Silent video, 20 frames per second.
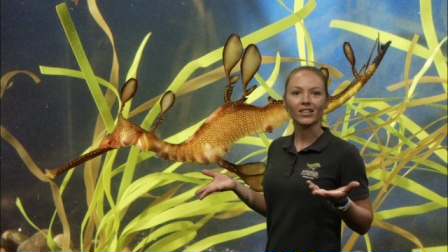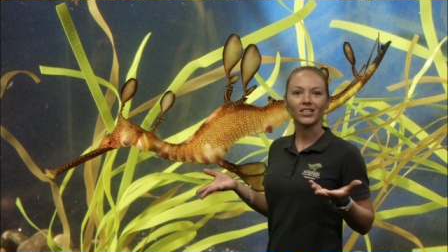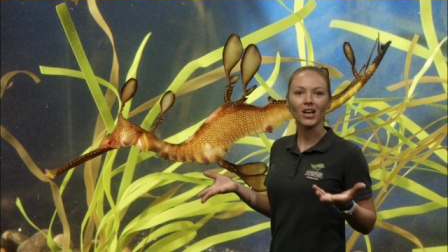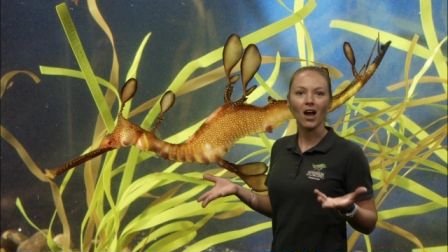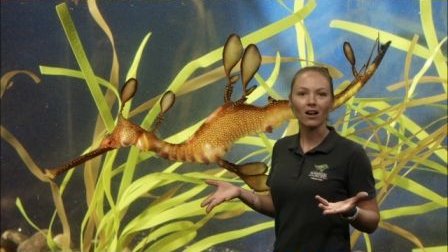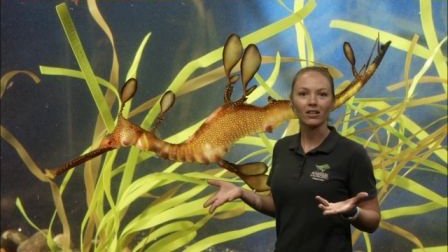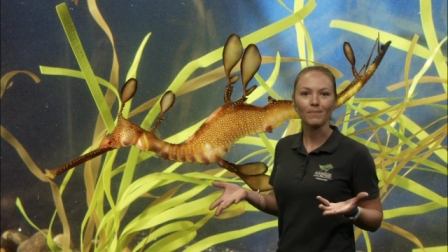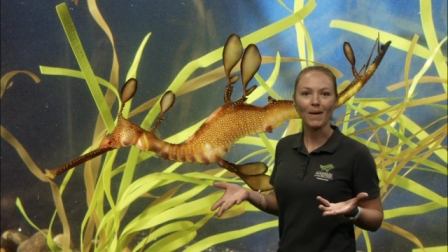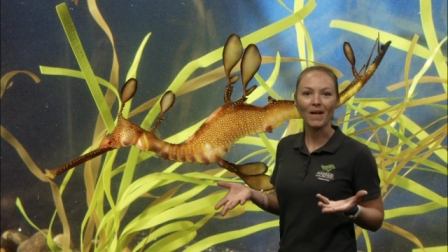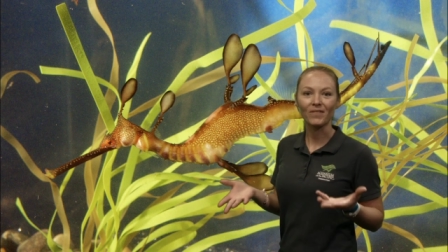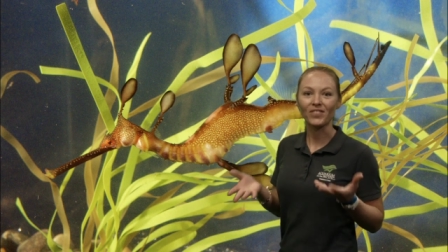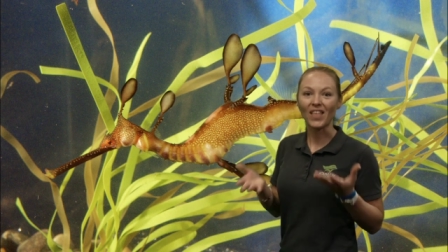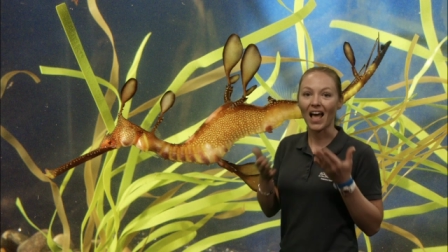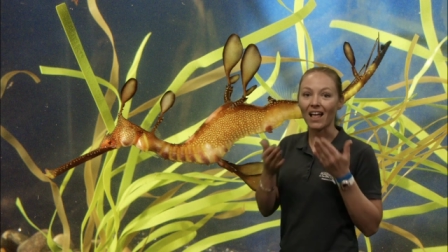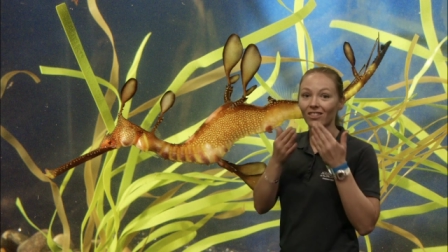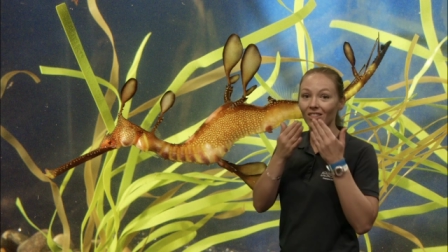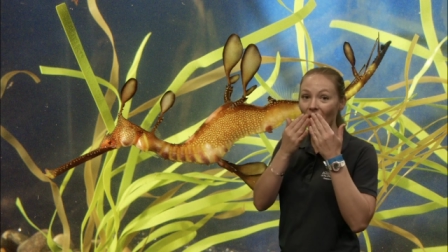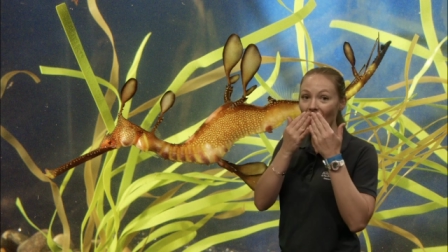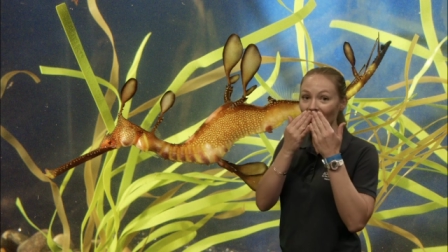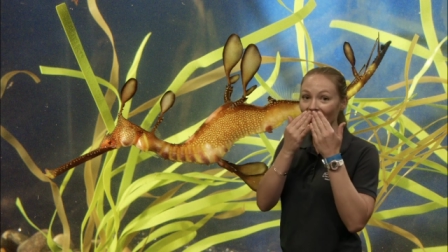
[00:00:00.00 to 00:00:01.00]
talked about
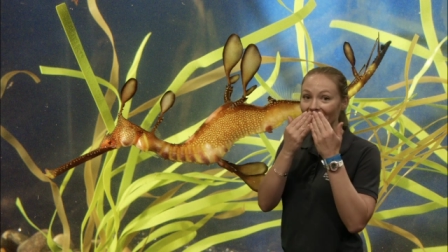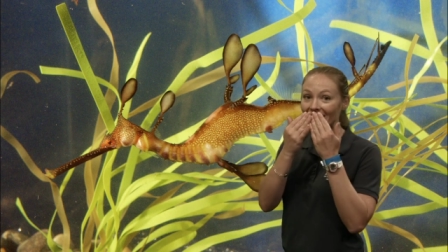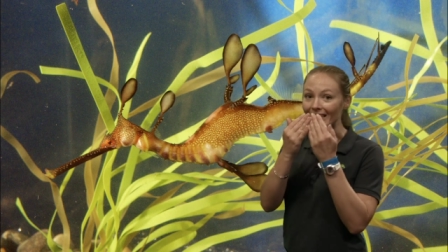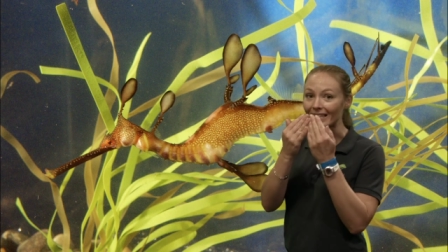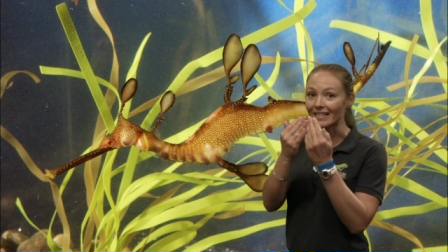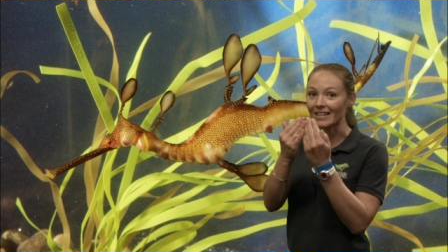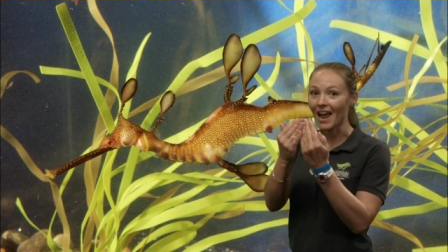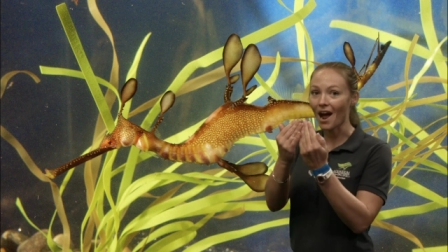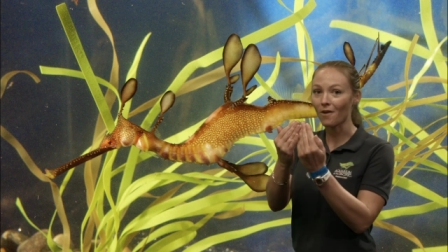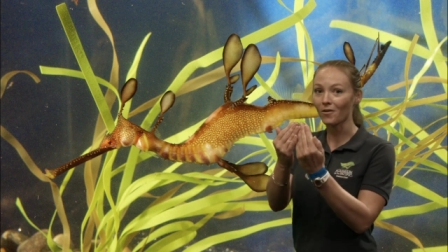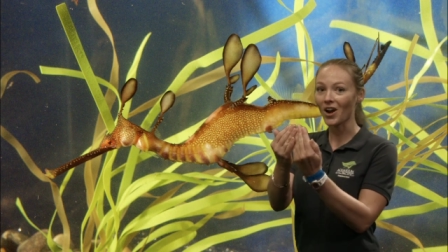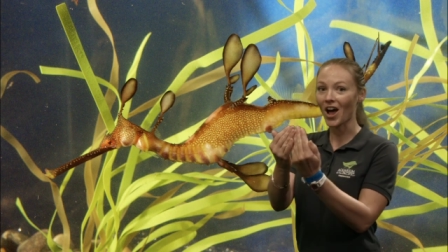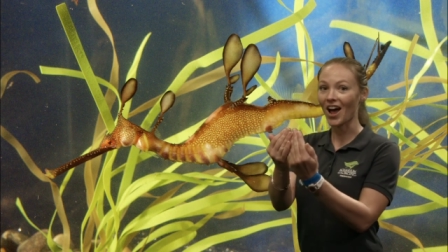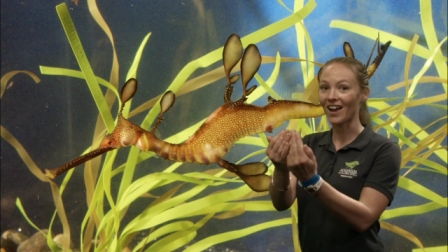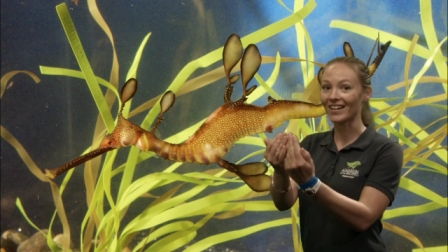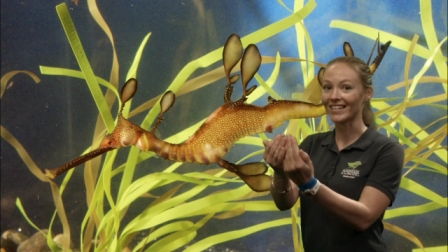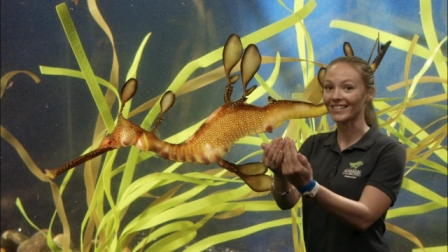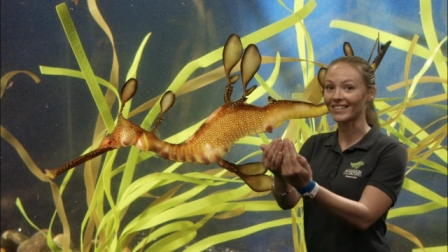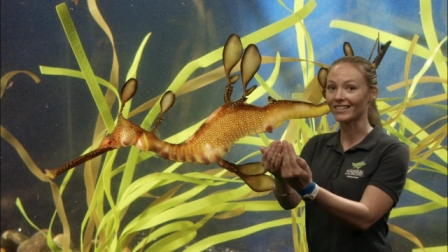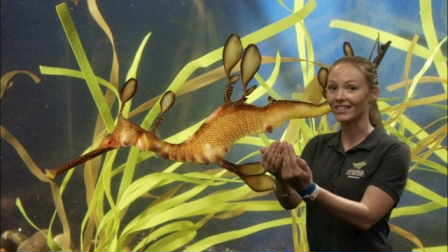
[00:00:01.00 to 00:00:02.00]
that long snout,
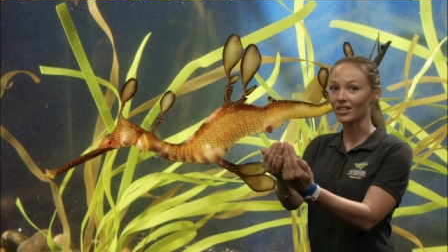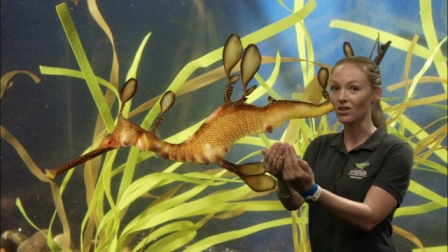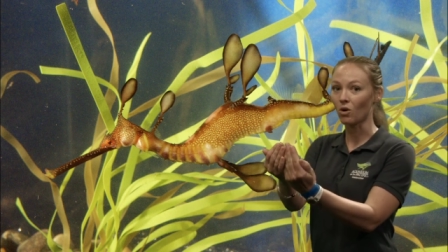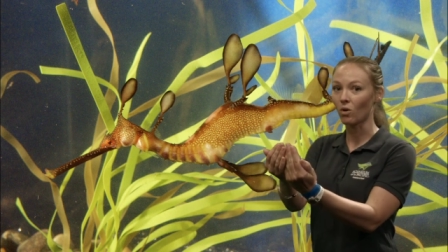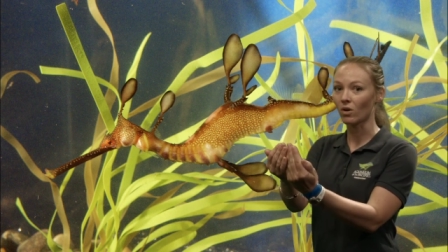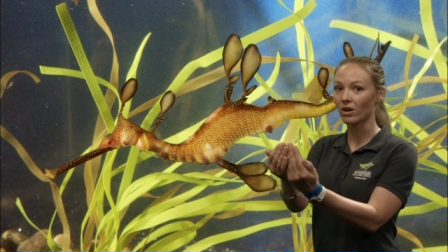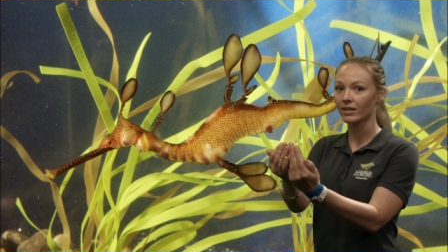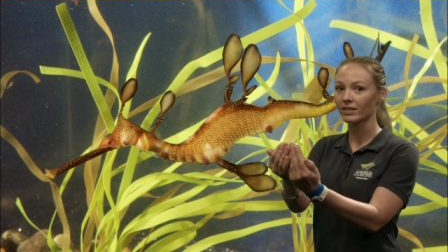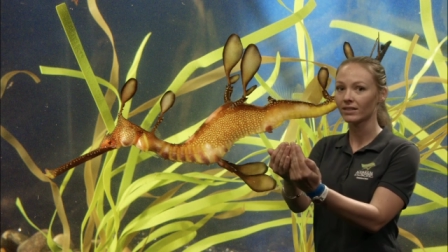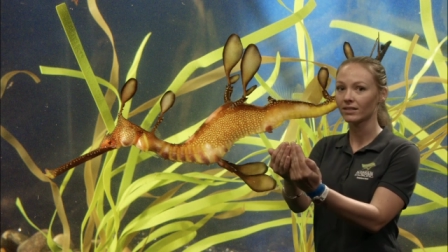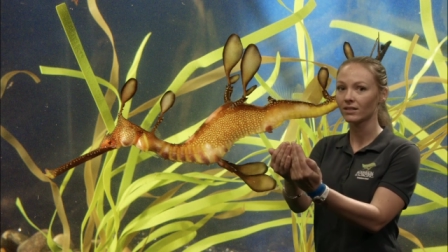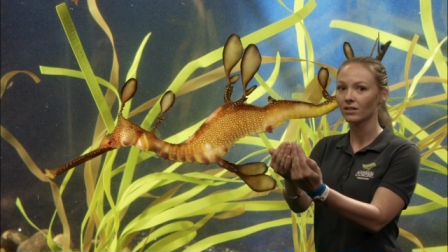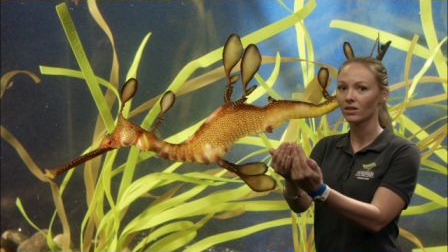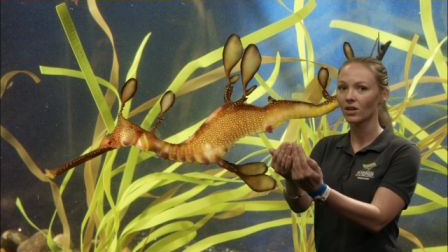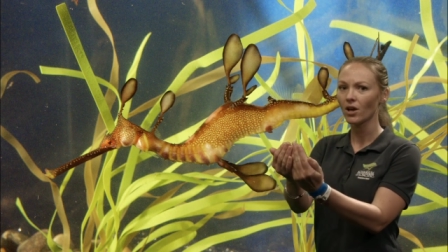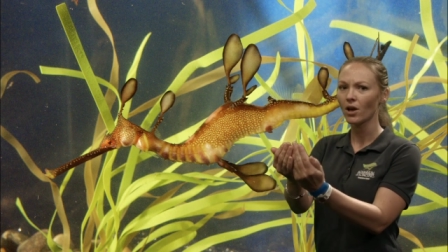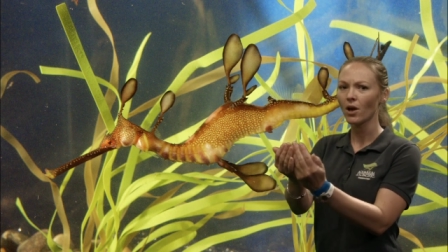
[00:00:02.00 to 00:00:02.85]
the seahorse?